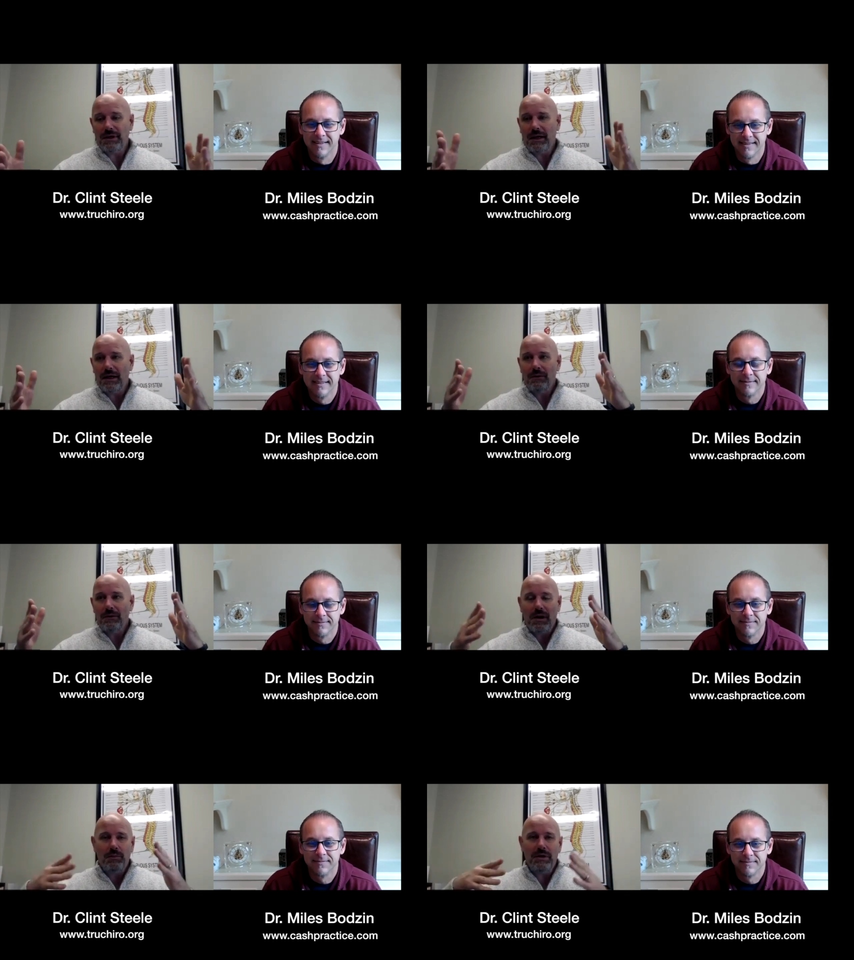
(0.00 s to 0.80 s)

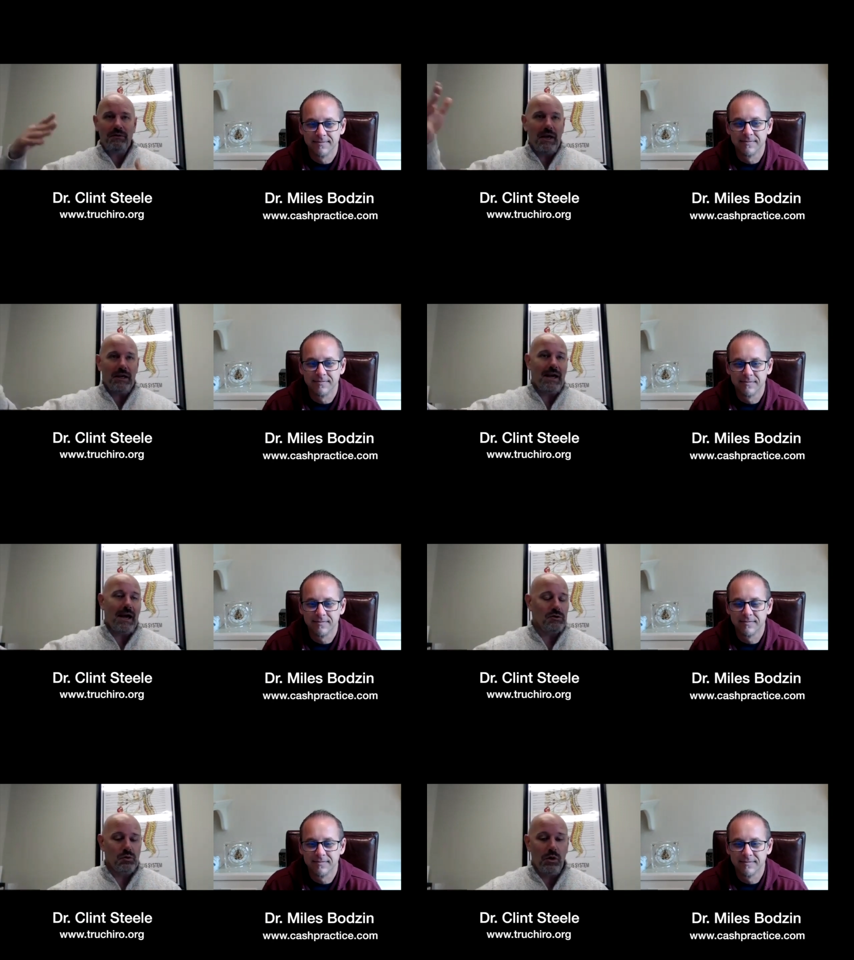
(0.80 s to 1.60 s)
Speaker 1: And my PVA
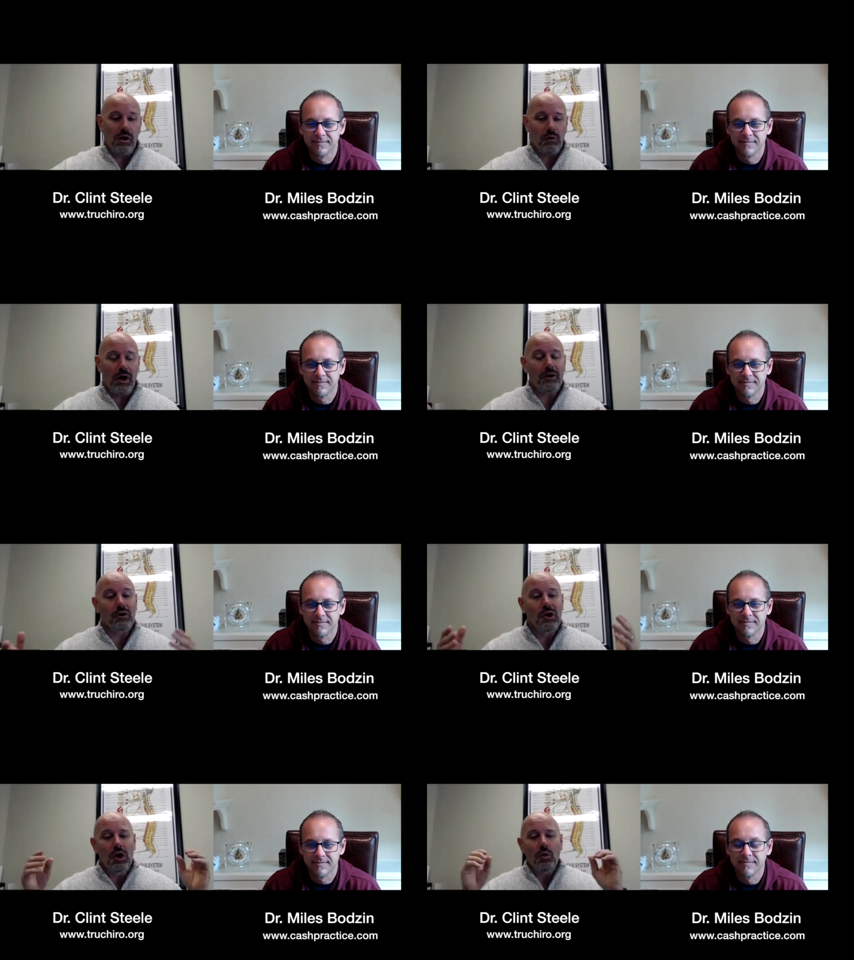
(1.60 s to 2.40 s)
now is well over
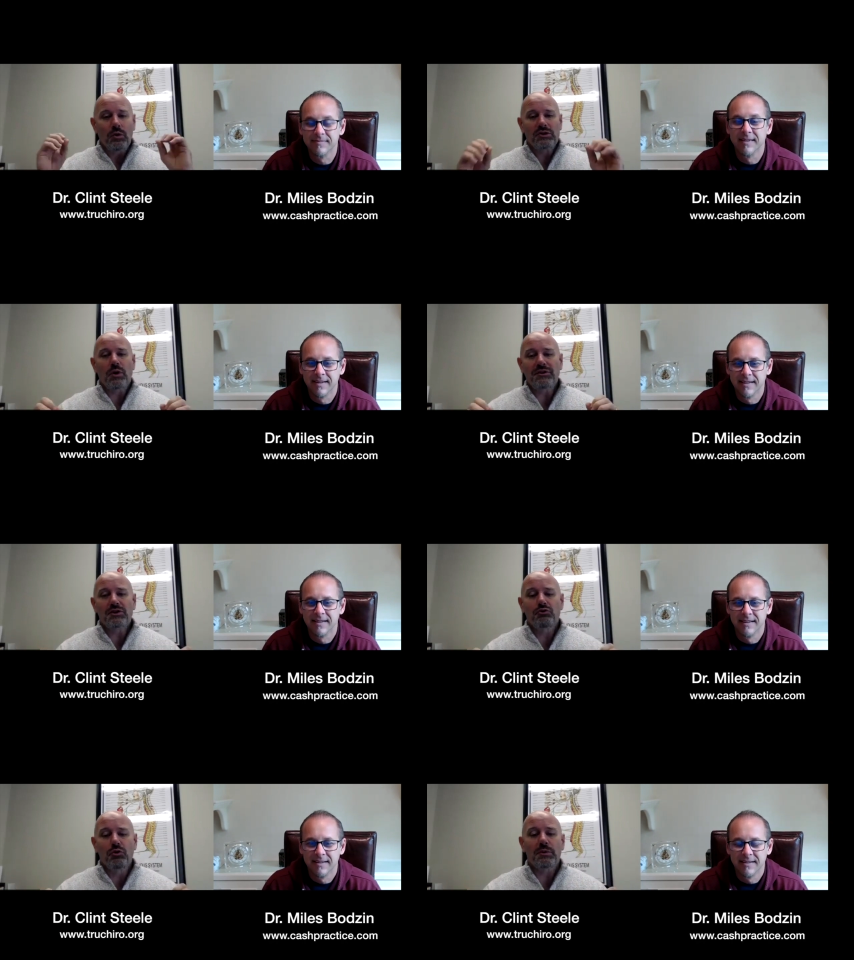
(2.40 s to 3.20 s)
100, which is what
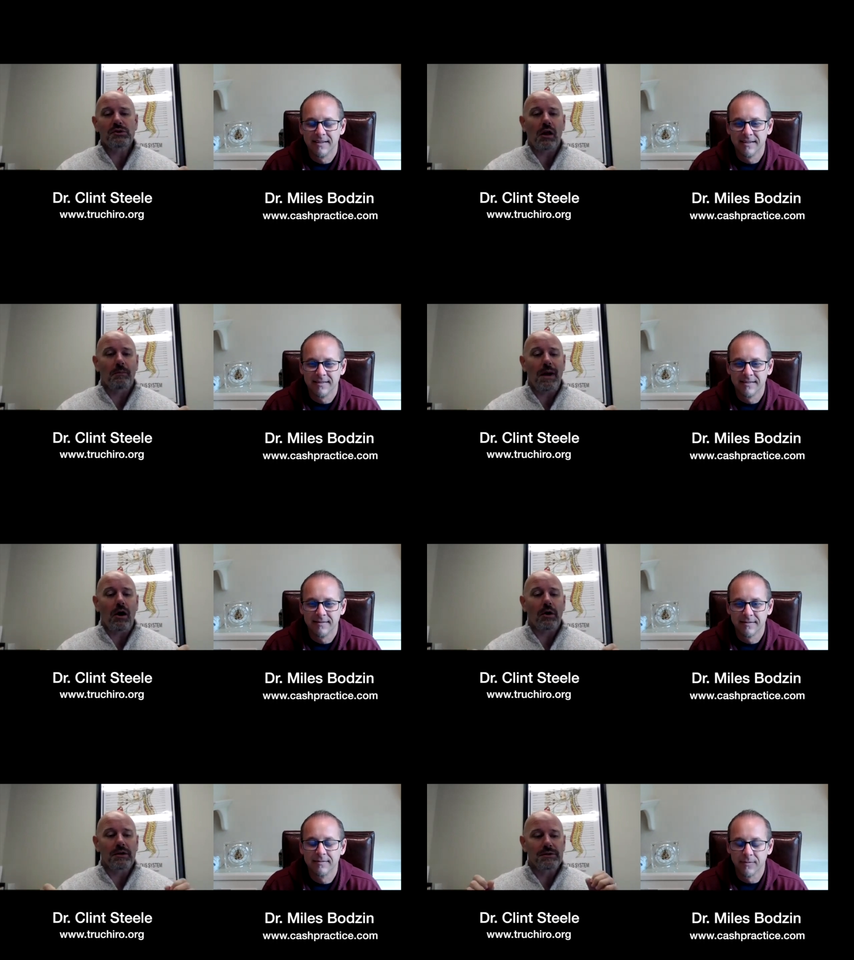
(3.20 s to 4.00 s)
this group is all
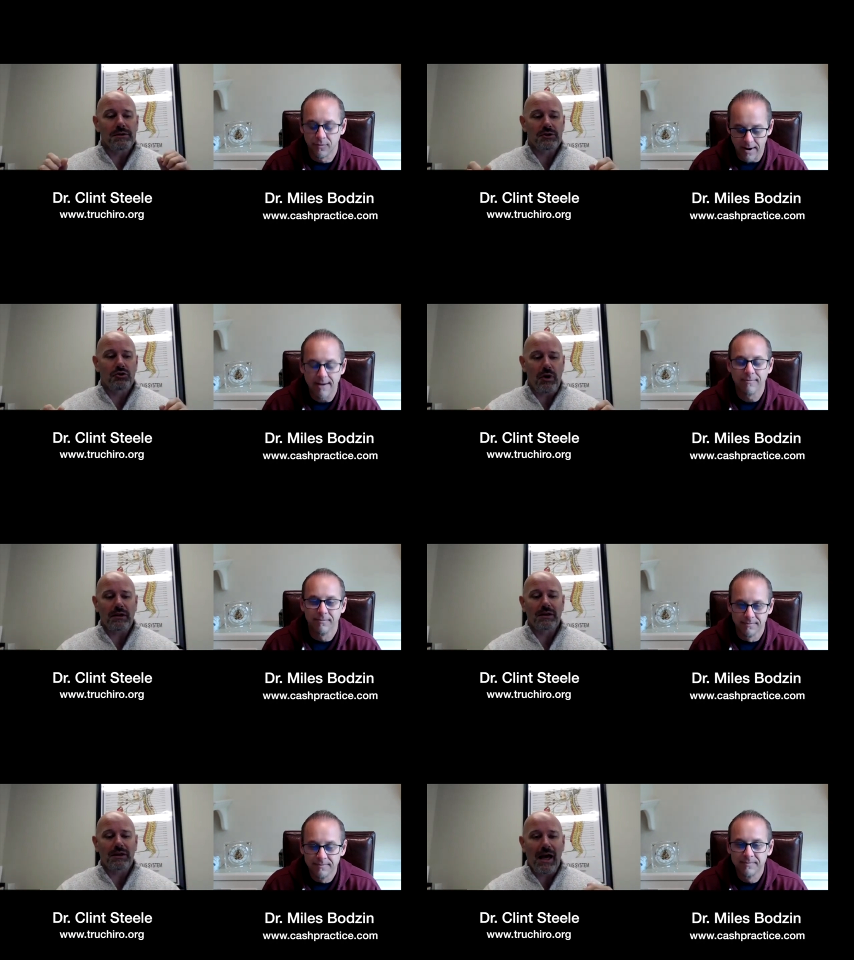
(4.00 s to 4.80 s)
about is, right.
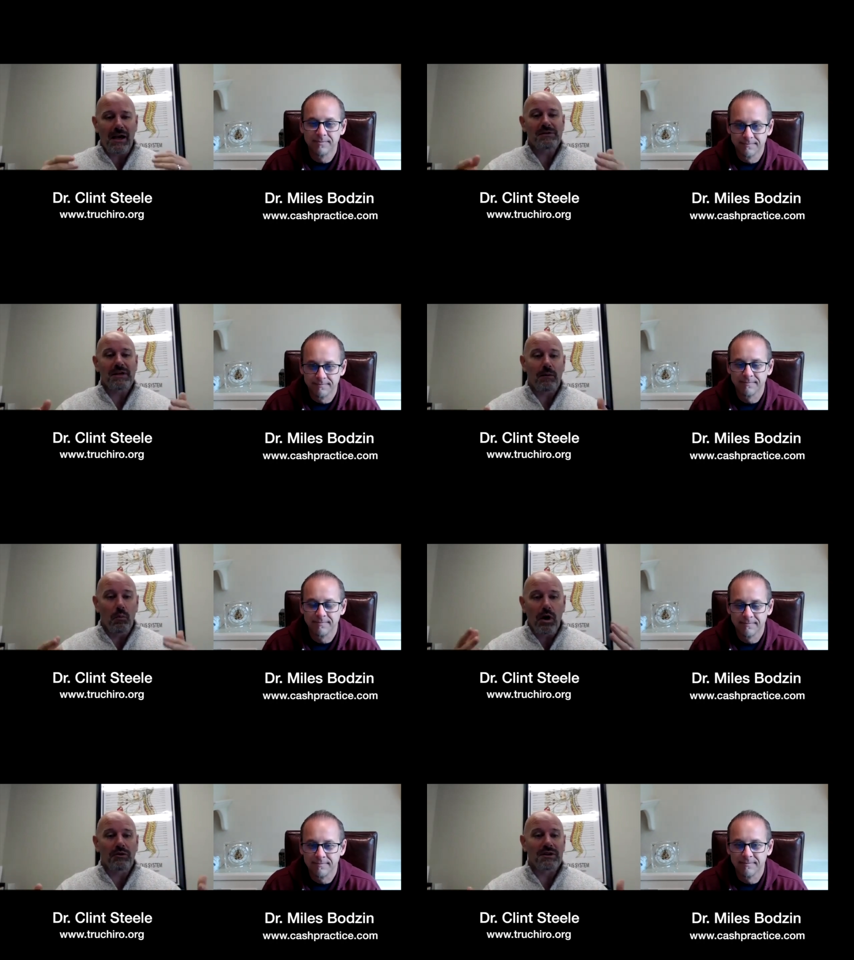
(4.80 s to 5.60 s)
is
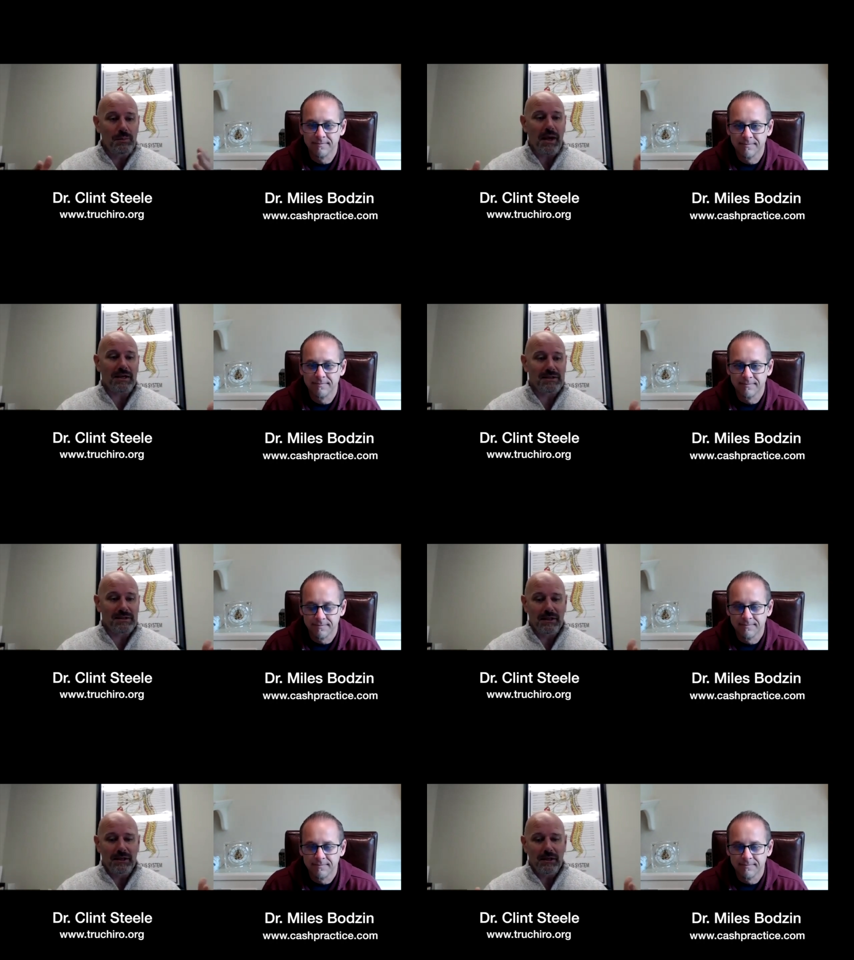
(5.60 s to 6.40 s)
lifetime wellness-based